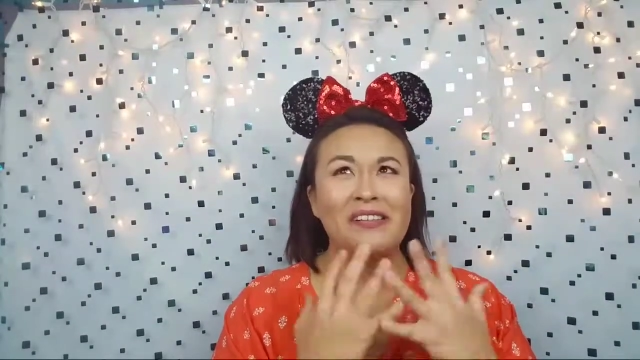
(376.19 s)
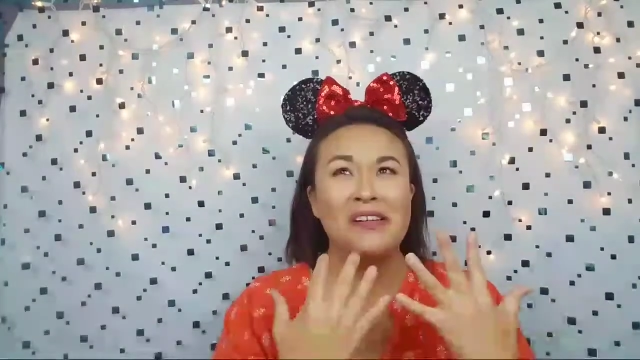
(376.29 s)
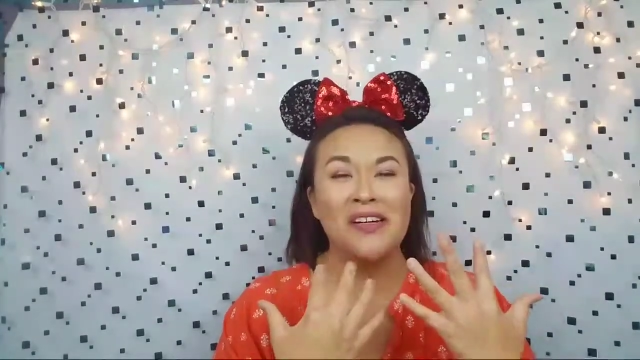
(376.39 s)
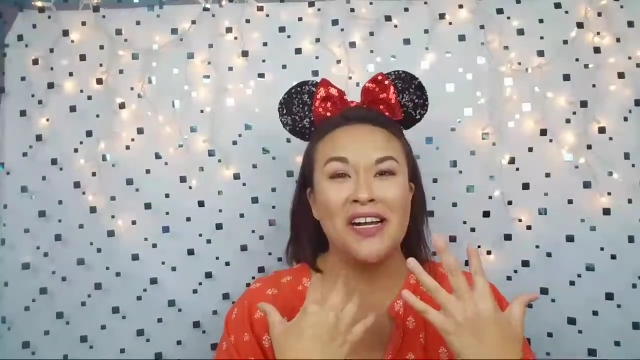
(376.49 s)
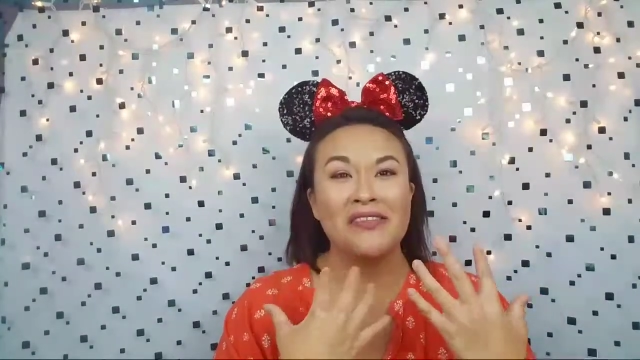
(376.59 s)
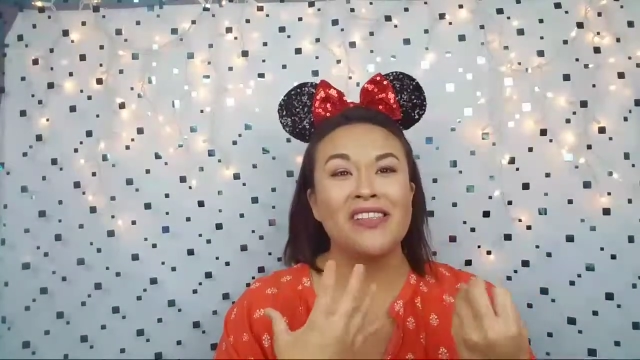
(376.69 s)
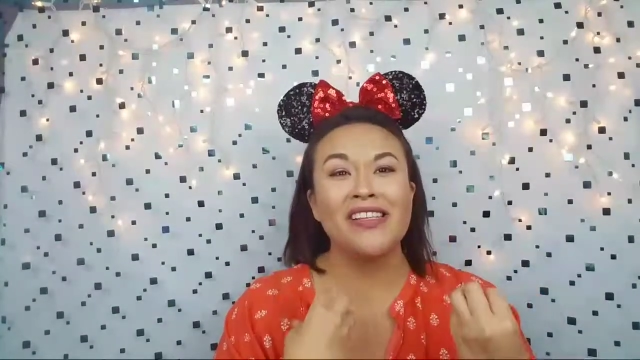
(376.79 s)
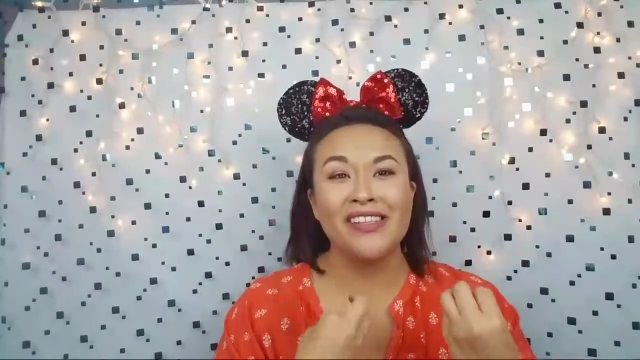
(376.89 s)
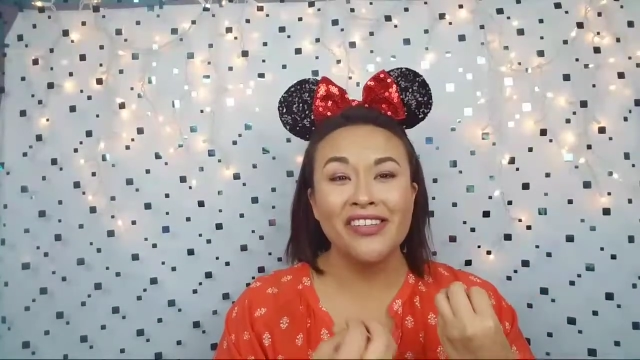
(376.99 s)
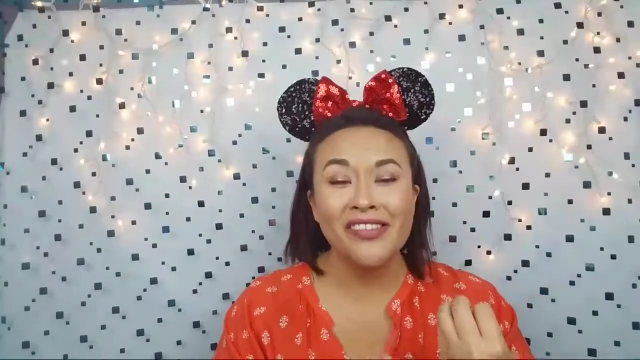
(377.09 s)
oh, I
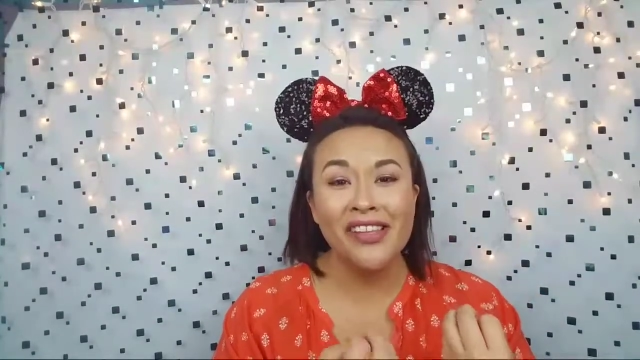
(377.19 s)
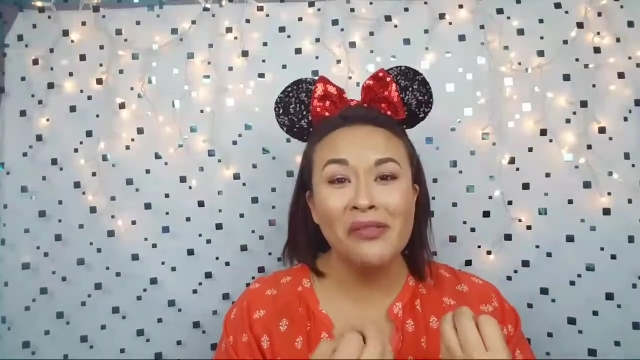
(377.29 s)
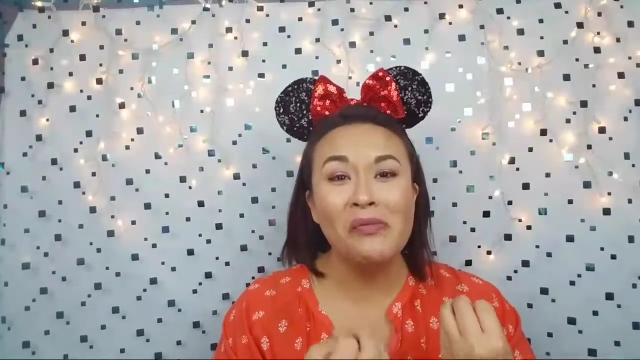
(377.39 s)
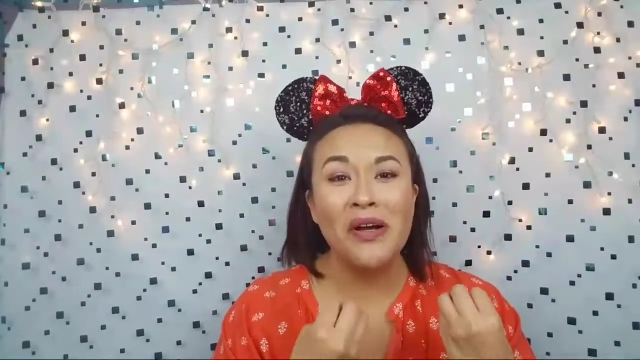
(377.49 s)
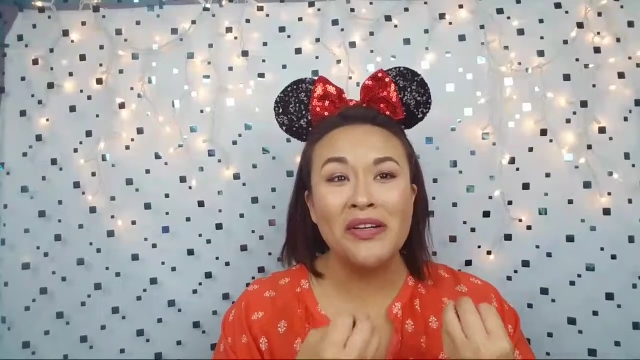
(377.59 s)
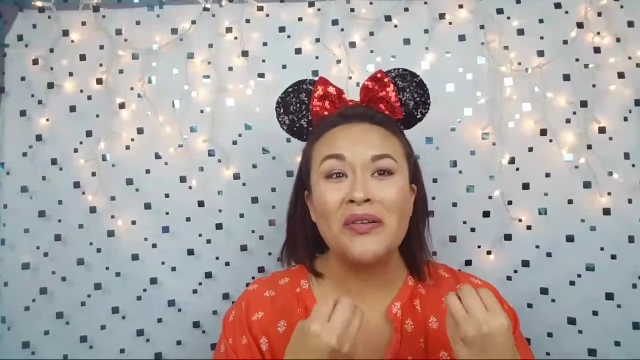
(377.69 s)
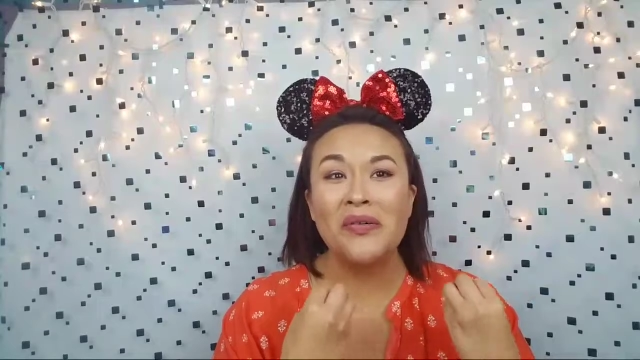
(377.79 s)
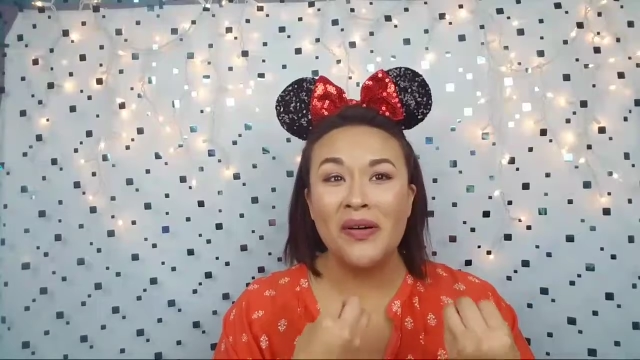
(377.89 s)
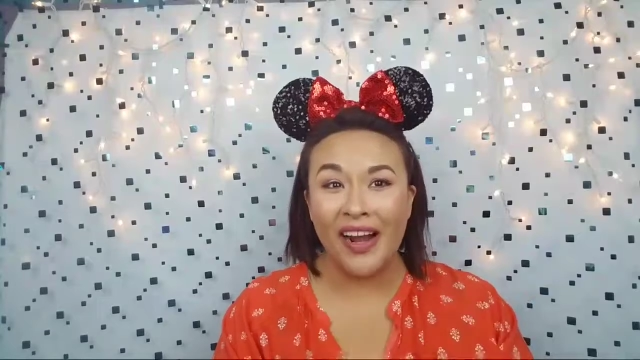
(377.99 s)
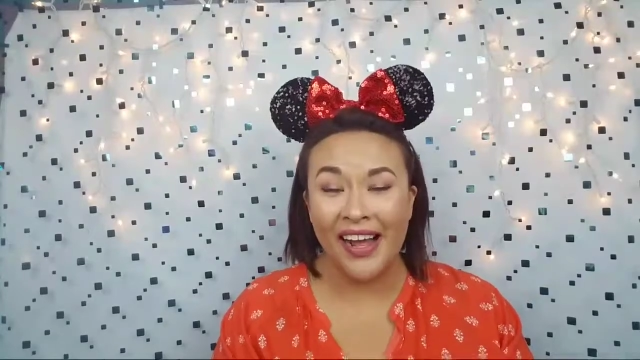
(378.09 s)
literally want to
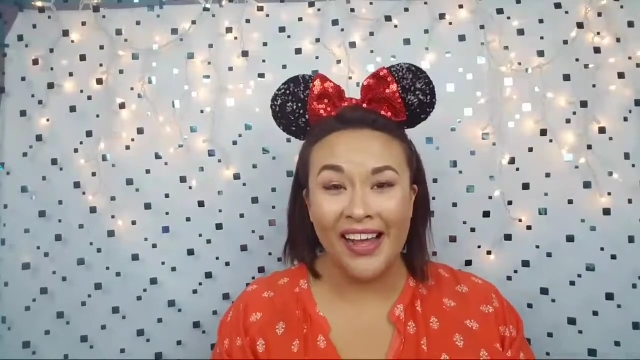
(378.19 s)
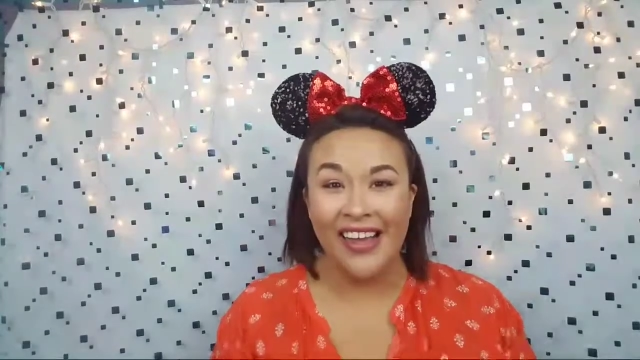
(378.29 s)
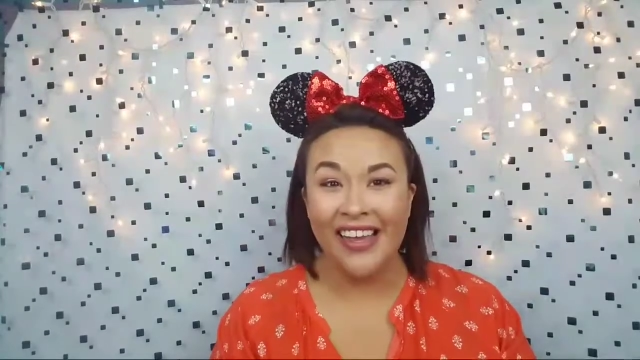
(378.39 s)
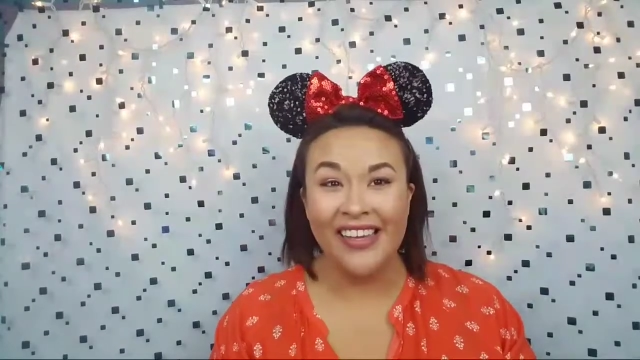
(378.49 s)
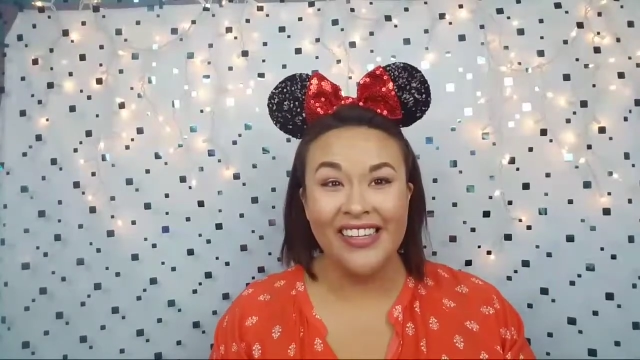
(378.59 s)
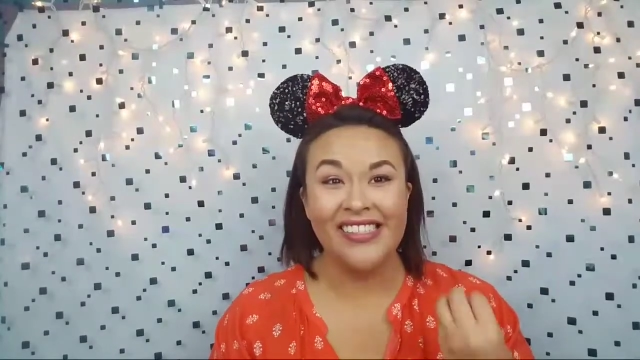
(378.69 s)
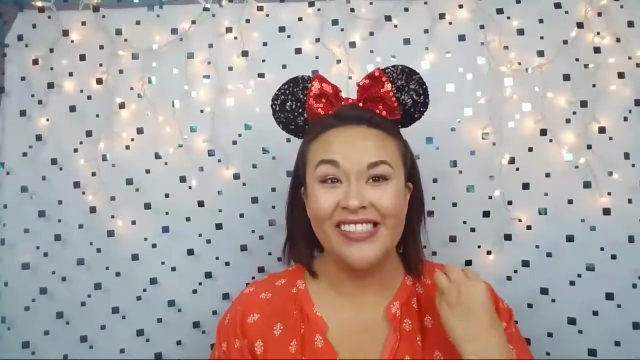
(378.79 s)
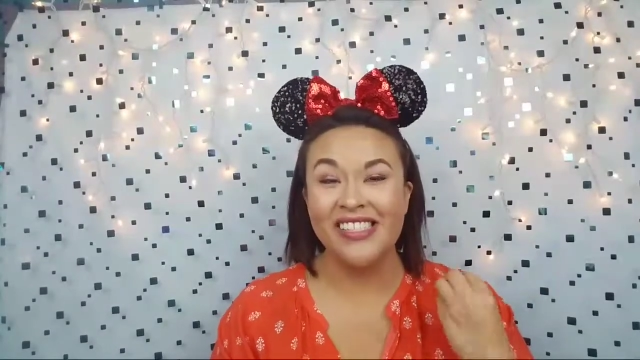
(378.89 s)
cry because